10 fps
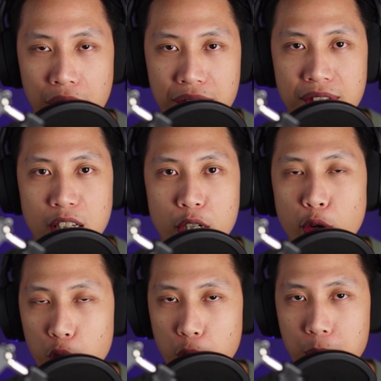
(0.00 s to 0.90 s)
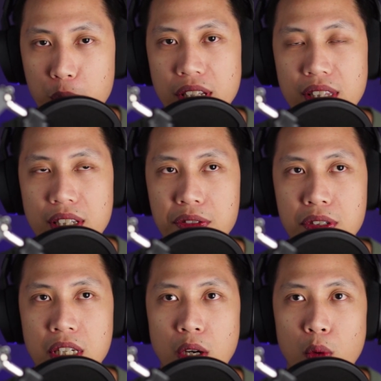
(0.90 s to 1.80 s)
of non-crypto
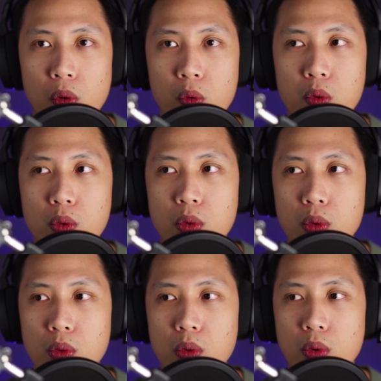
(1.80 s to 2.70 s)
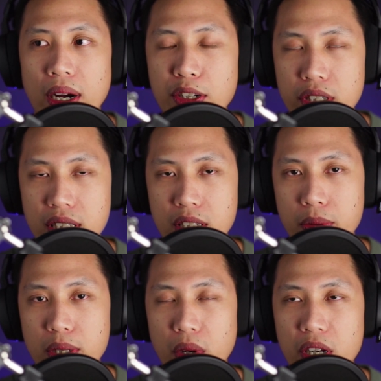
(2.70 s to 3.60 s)
natives who are interested in the
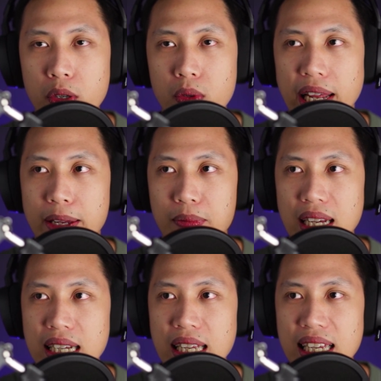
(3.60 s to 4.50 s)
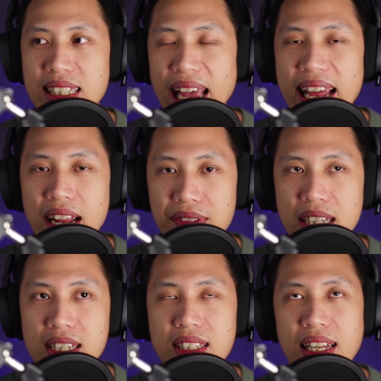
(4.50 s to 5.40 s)
space want to know, like, is
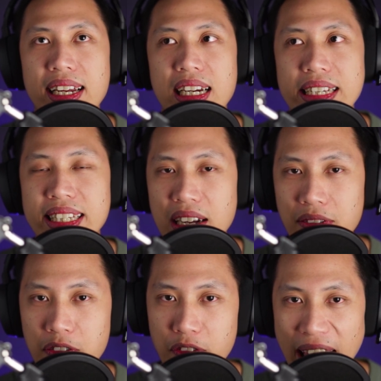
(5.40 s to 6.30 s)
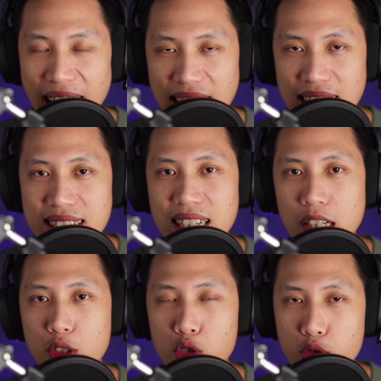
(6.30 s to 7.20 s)
NFTs like, is it a fad? Is it
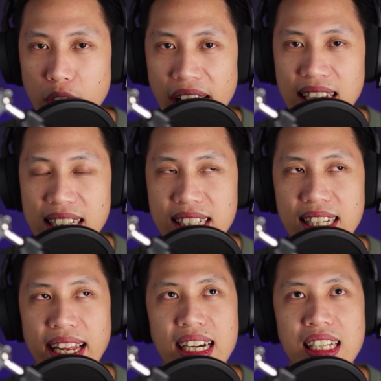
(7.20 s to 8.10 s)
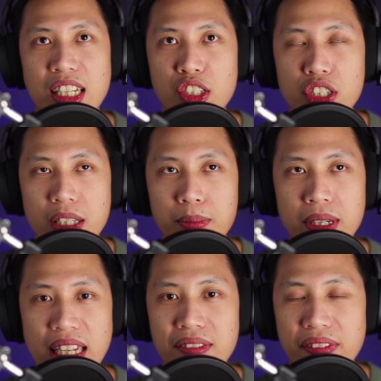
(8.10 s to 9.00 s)
a trend? Is it like a
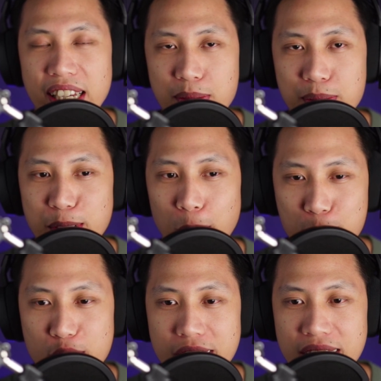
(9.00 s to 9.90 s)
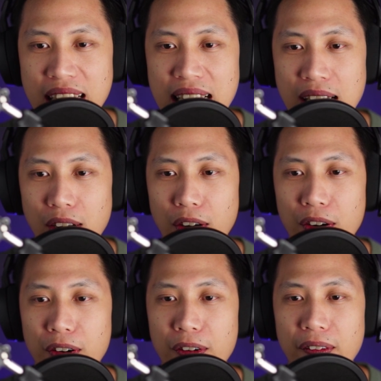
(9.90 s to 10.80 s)
legitimate investment option?
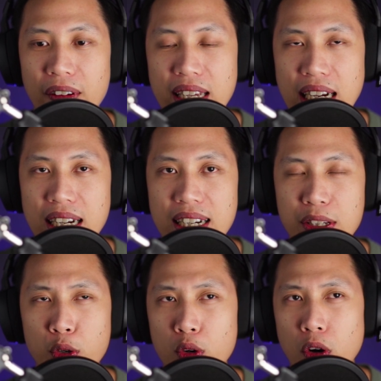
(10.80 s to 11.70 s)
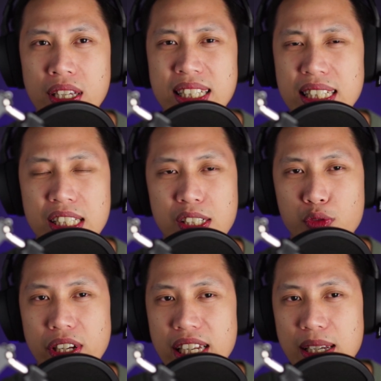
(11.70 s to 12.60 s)
Or, you know, or is it
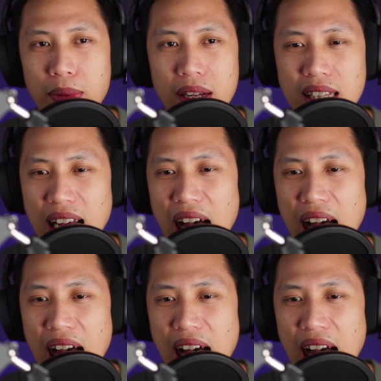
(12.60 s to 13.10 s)
just really about the